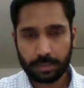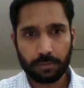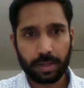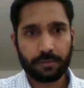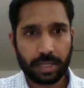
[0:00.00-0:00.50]

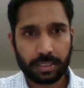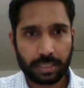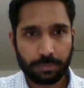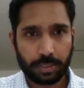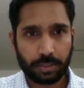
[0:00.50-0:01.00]
So we have 10
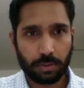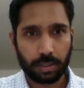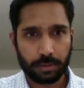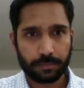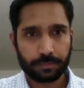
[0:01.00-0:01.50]
steps in
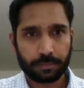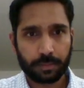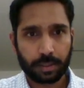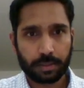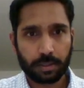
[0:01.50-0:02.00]
total.
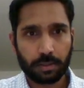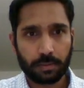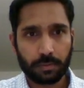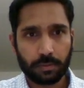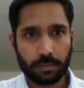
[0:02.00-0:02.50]

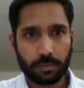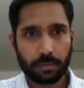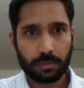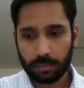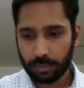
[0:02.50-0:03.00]
So
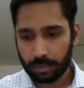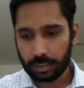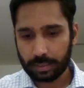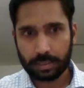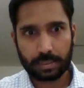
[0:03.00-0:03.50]

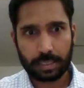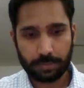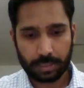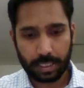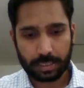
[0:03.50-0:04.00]
the
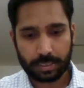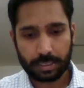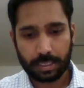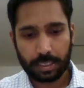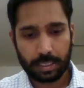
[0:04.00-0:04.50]
step 6
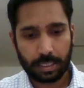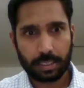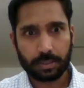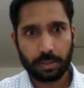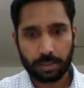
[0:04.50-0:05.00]

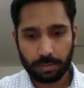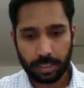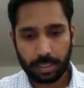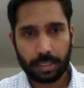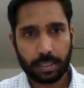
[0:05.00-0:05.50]
is going to
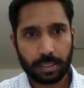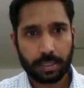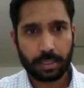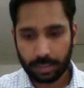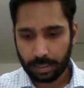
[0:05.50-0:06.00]
be
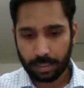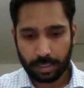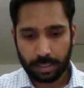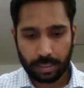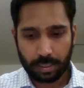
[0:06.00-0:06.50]

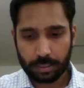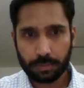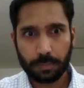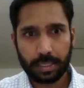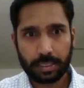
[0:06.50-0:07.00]

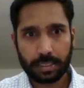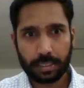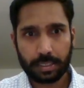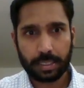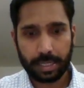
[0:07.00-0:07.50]
split
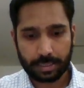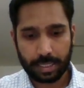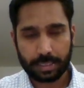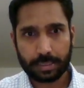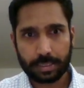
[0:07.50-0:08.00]
the data
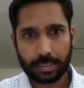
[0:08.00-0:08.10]
sets.